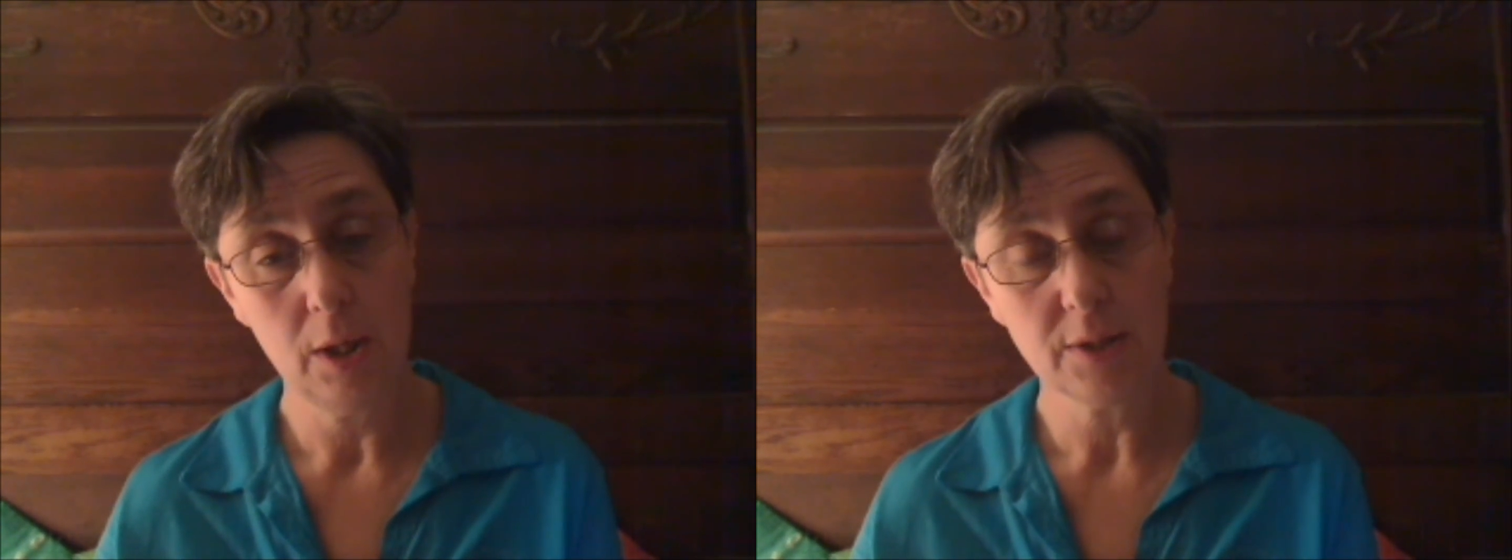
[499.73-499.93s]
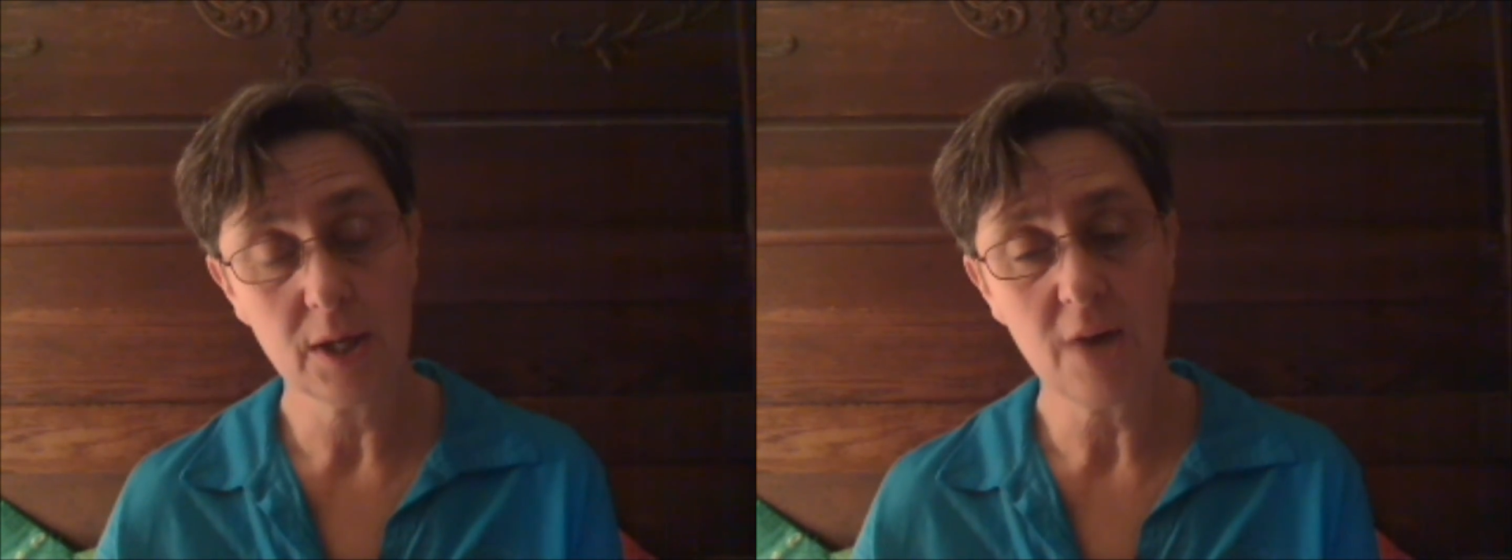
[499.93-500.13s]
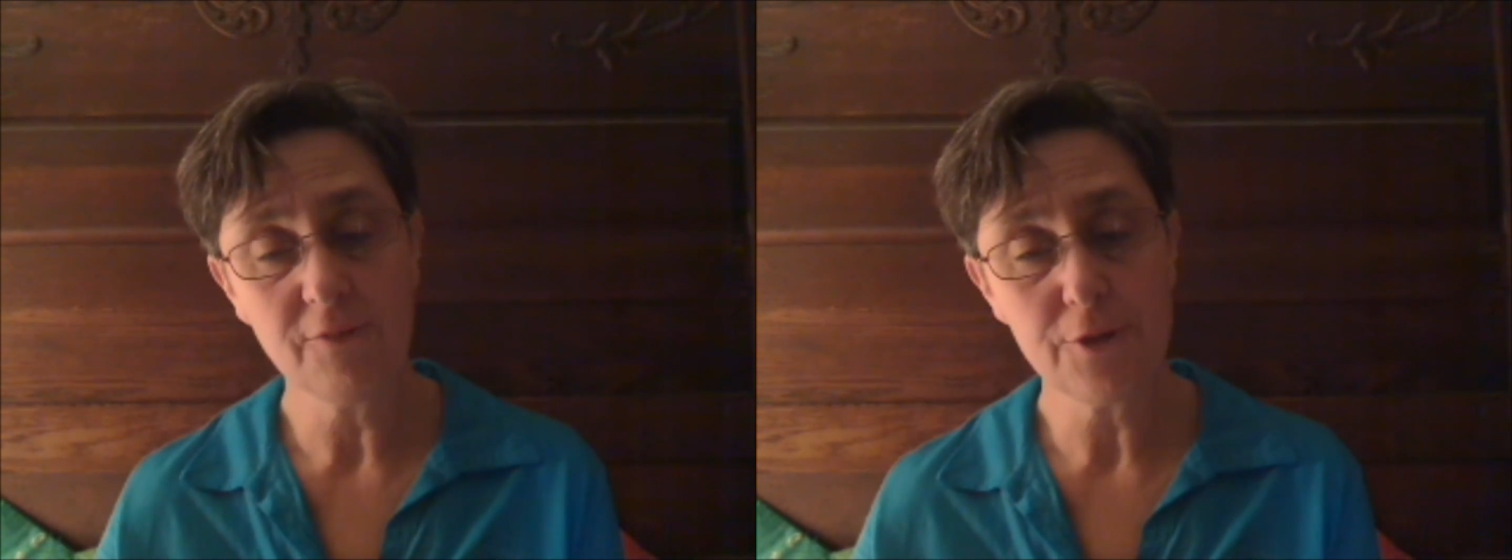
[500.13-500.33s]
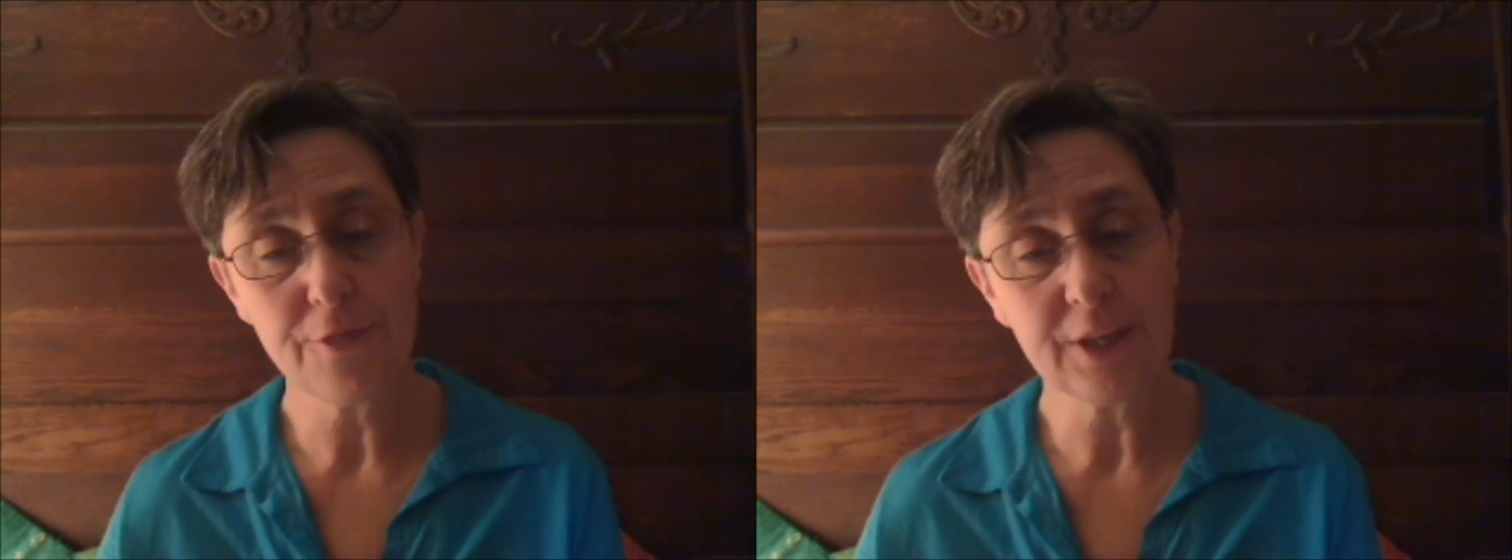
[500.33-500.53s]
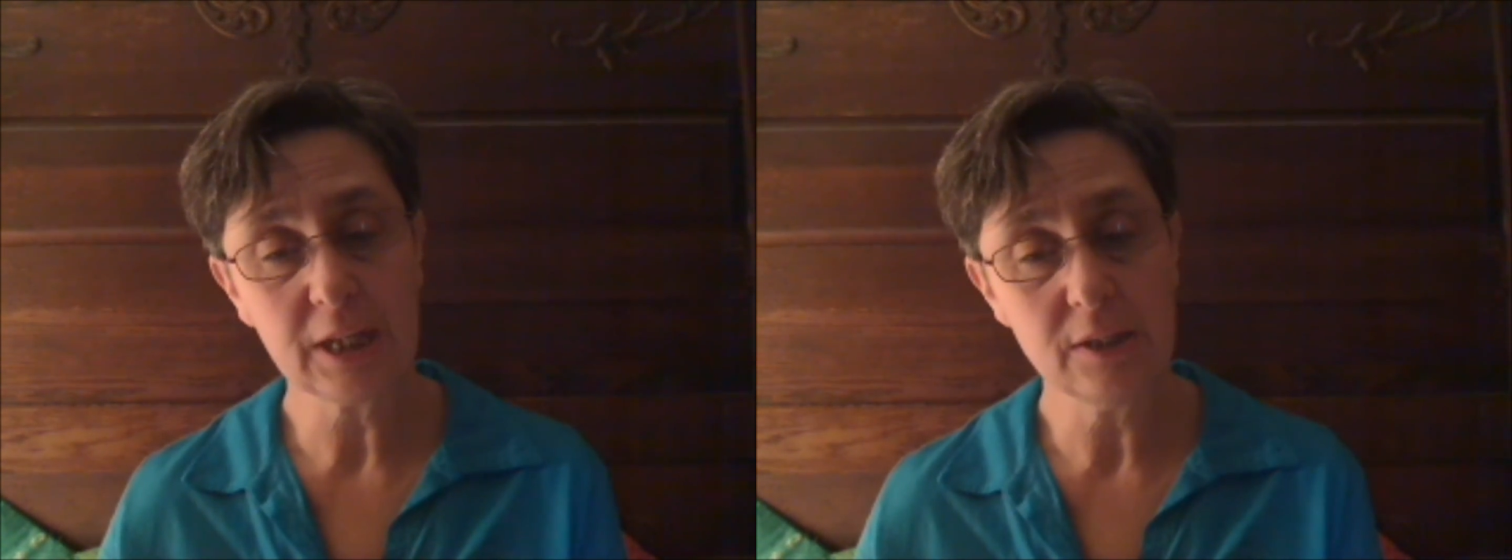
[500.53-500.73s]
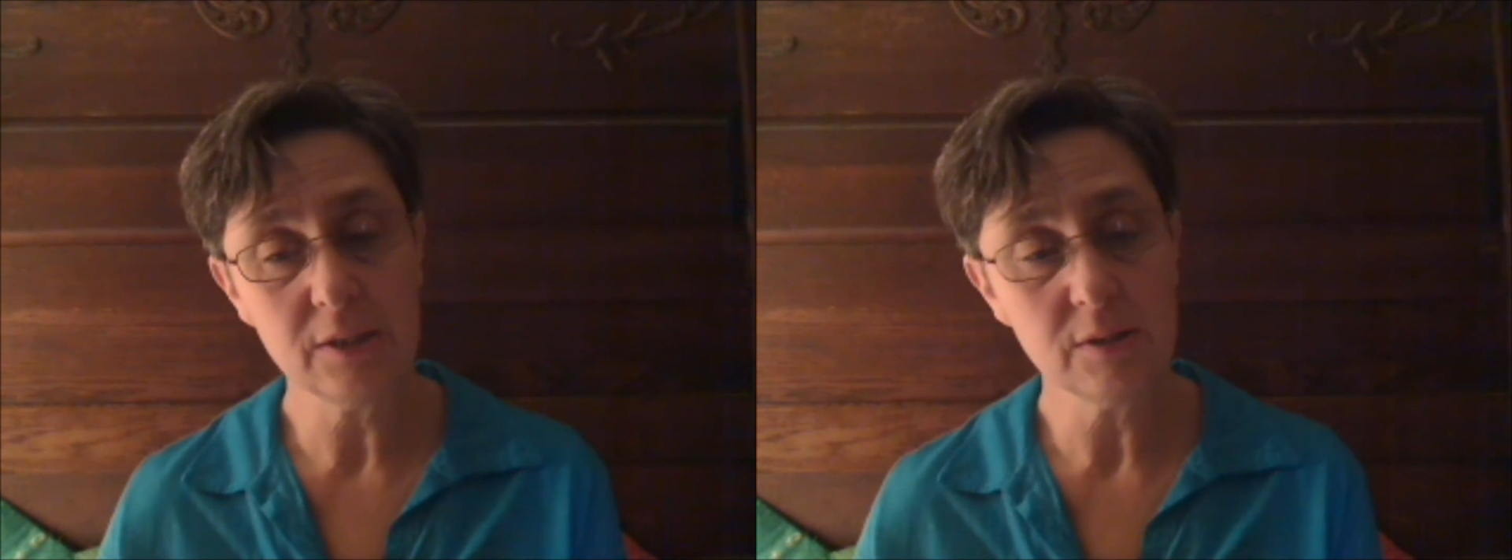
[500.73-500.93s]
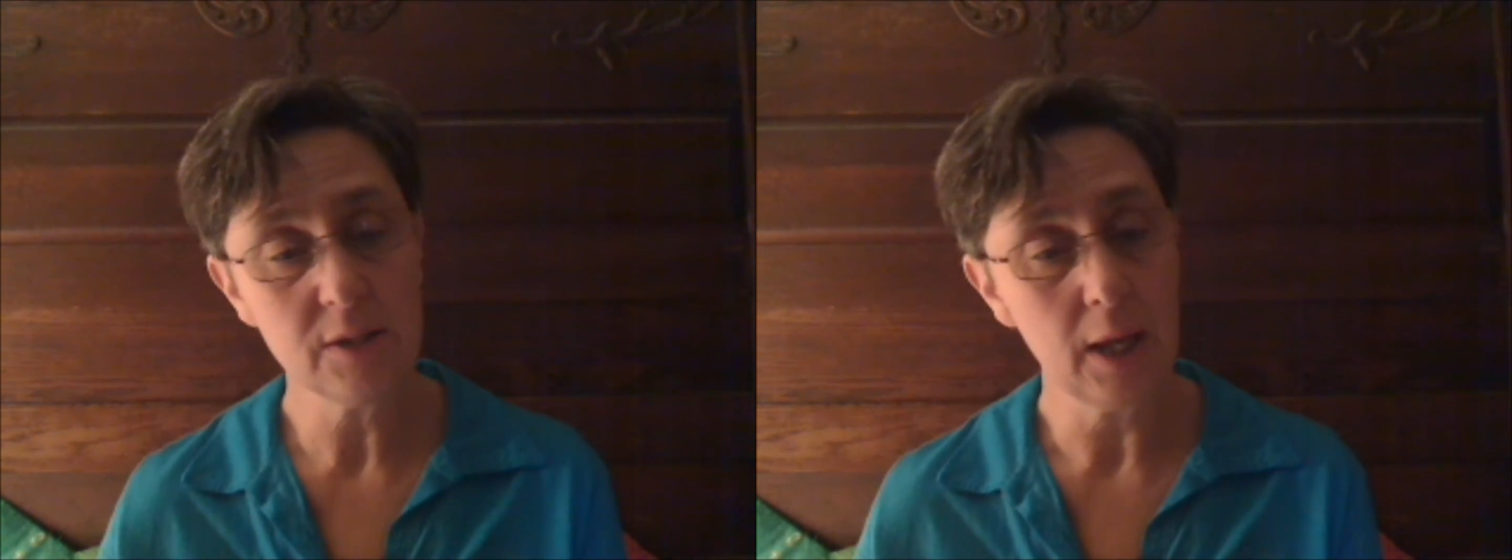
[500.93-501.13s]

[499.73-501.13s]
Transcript: The cover thickened